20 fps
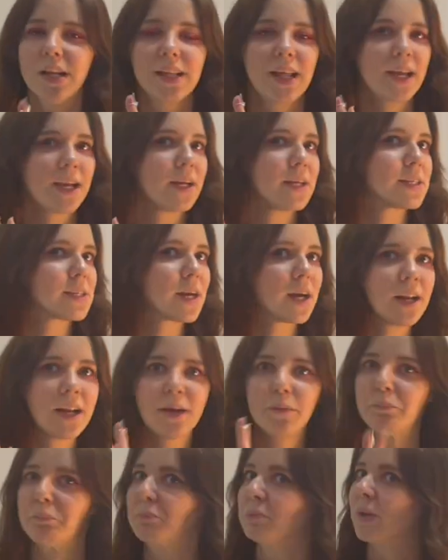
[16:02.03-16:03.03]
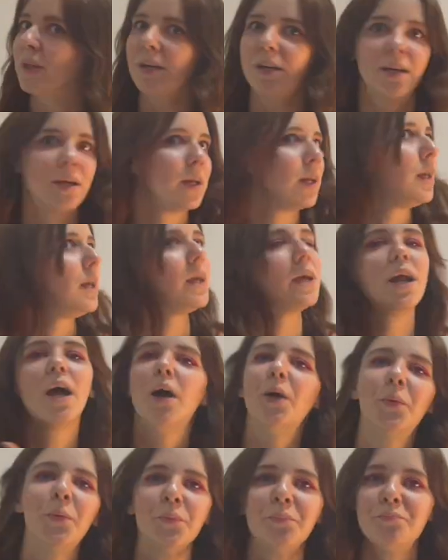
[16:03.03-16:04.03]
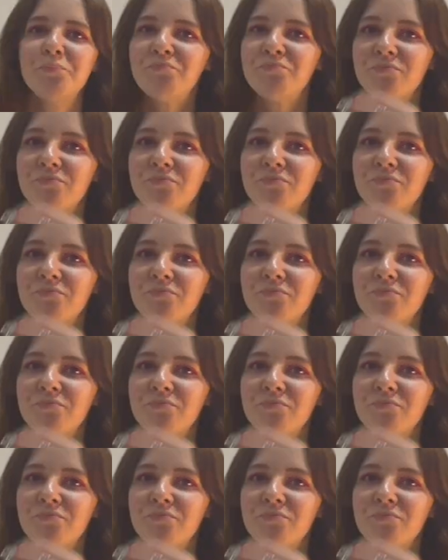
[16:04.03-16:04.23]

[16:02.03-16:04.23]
Like it's gonna, you know?